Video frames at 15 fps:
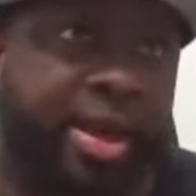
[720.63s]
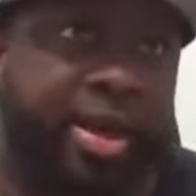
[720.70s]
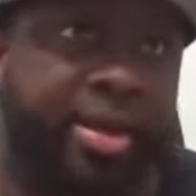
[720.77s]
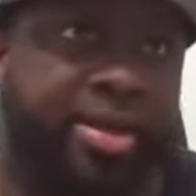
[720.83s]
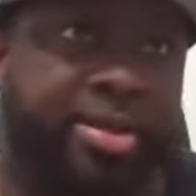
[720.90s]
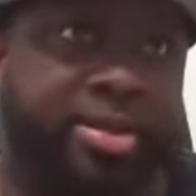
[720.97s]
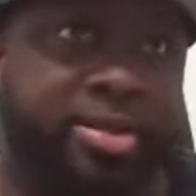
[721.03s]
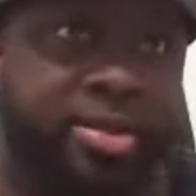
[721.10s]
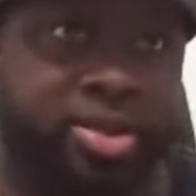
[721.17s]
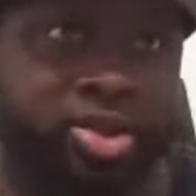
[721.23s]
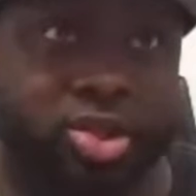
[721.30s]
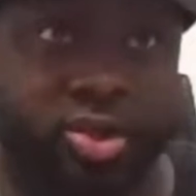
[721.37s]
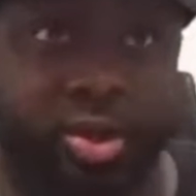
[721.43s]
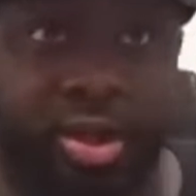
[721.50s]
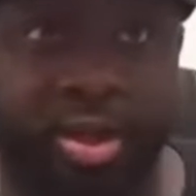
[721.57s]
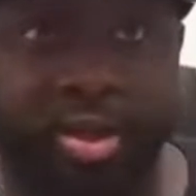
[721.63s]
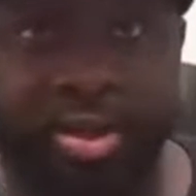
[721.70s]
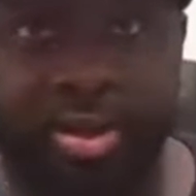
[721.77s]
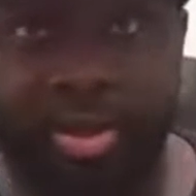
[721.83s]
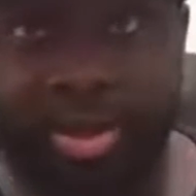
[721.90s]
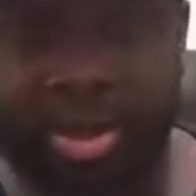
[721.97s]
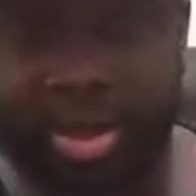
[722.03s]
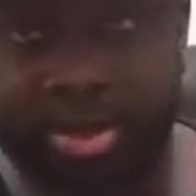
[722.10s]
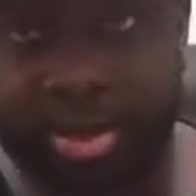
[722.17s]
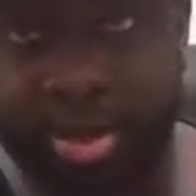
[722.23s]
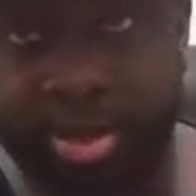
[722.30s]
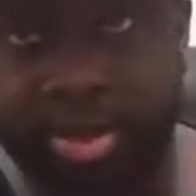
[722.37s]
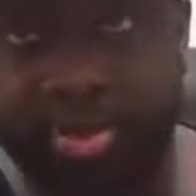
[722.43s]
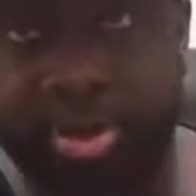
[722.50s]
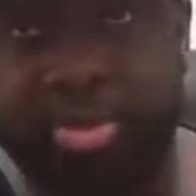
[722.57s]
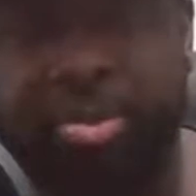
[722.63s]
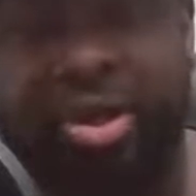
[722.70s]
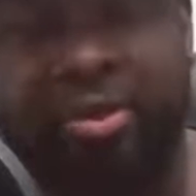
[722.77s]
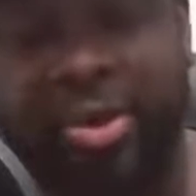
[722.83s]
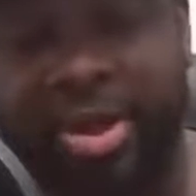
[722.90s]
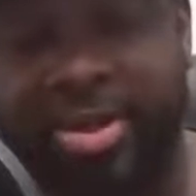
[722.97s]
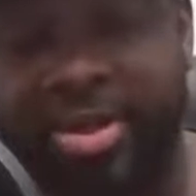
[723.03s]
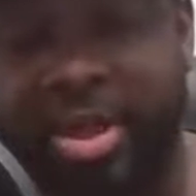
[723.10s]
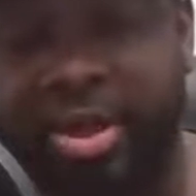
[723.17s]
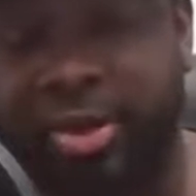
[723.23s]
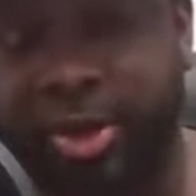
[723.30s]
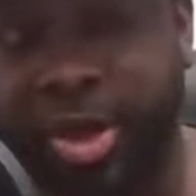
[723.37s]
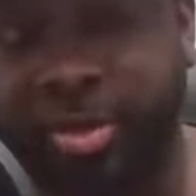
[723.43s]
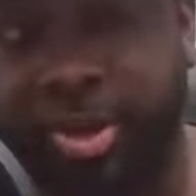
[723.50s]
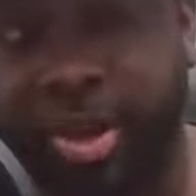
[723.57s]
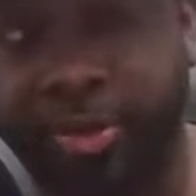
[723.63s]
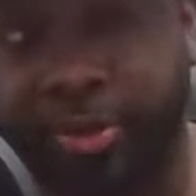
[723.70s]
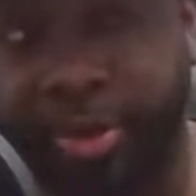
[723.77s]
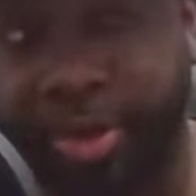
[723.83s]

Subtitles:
as Detroit and Green Bay. When I say Green Bay